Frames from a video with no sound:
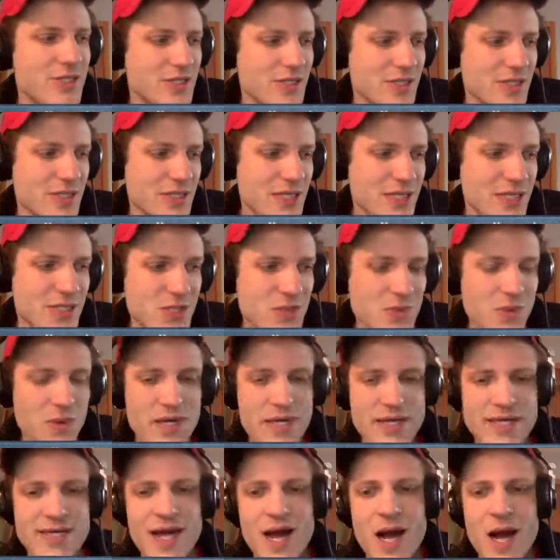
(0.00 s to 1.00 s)
is I just
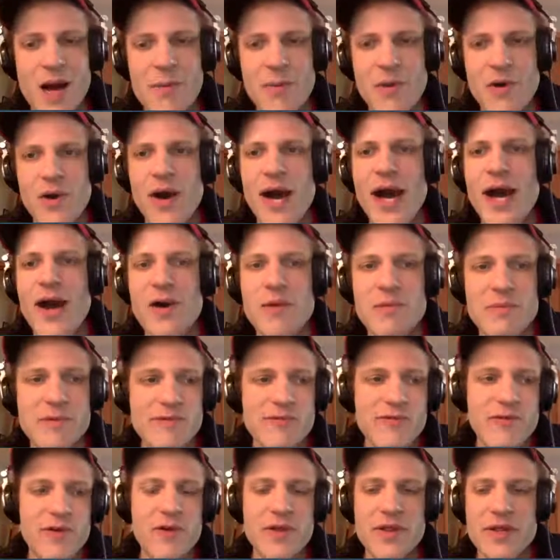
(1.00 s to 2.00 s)
want to combo out
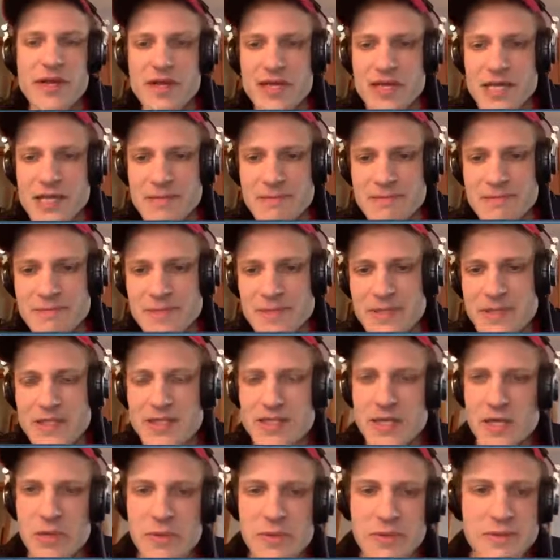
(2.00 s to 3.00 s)
before they can
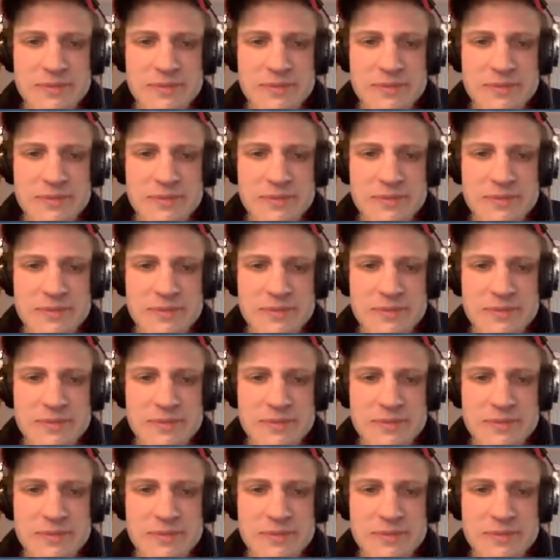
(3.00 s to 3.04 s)
kill me.